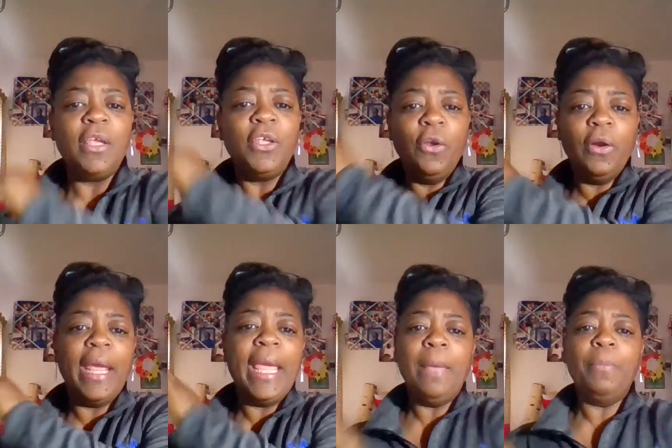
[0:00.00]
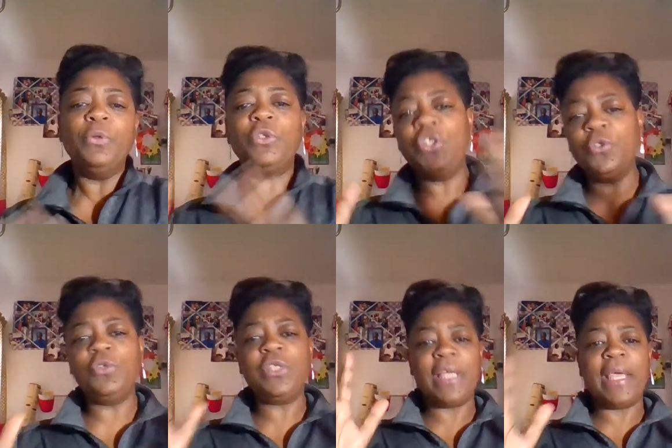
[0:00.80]
you're able to
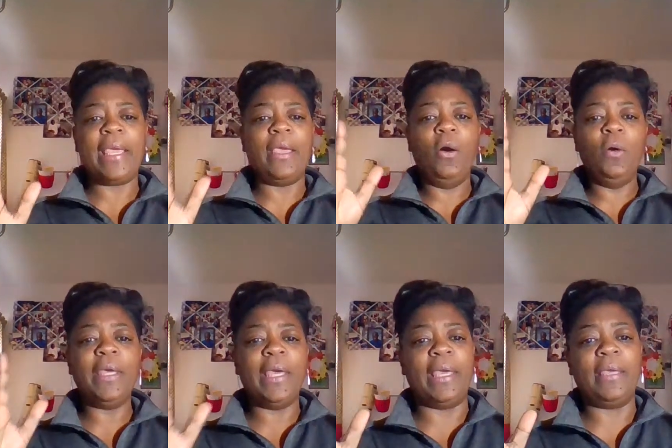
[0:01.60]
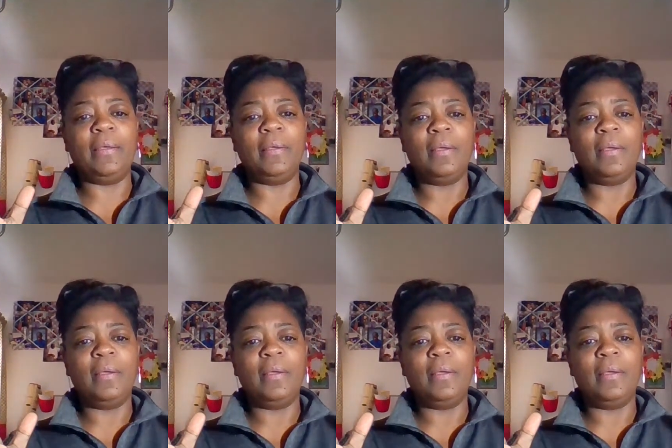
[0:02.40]
say, okay,